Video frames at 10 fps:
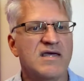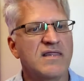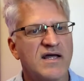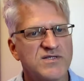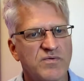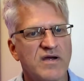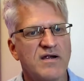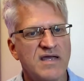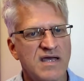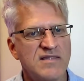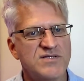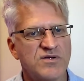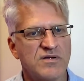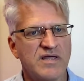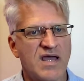And that's where, again, these
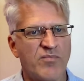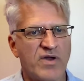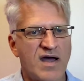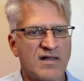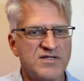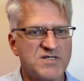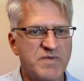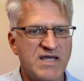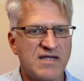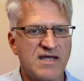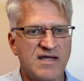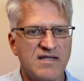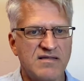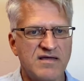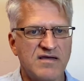early embryologists begin to
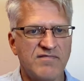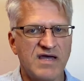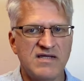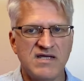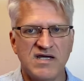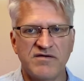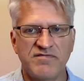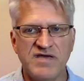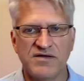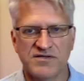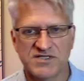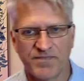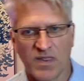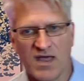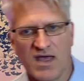think of the idea of fields.
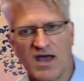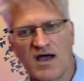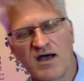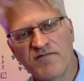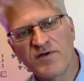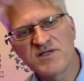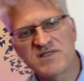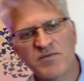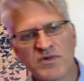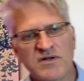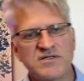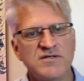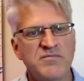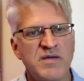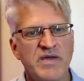Very similar
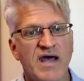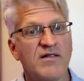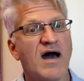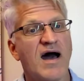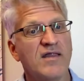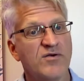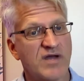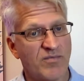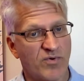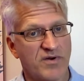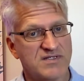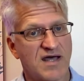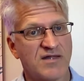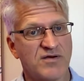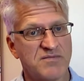to maybe how a hologram works.
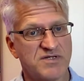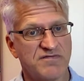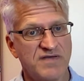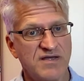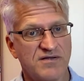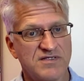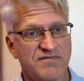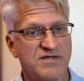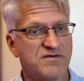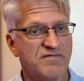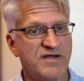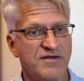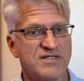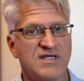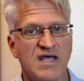Holograms are fields of
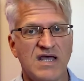interference.